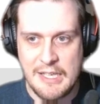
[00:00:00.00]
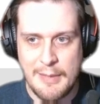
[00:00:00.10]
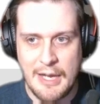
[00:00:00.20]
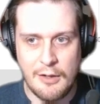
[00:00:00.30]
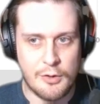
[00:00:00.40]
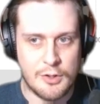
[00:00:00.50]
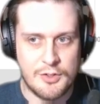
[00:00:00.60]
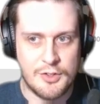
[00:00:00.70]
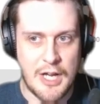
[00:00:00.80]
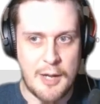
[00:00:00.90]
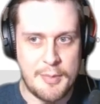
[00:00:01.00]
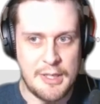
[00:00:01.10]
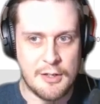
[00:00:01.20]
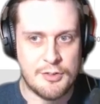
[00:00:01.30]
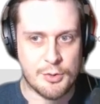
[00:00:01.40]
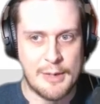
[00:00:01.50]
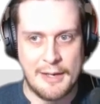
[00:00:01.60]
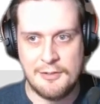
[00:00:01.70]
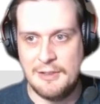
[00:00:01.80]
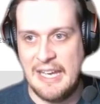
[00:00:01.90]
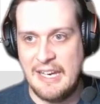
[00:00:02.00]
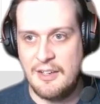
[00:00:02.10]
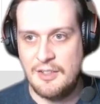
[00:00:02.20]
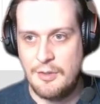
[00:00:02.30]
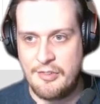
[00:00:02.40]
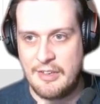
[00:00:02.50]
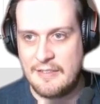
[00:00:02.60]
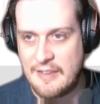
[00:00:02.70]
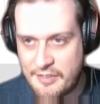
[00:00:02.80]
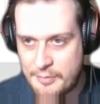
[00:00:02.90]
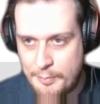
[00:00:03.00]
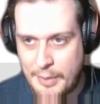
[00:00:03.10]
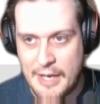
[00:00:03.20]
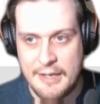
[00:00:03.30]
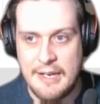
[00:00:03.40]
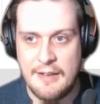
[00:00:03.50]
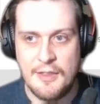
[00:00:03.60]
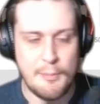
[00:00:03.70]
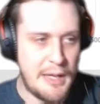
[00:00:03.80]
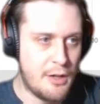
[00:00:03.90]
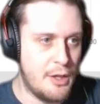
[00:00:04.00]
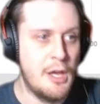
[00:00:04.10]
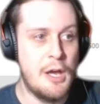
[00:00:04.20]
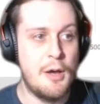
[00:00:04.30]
email or to copy a direct link using this button in the middle.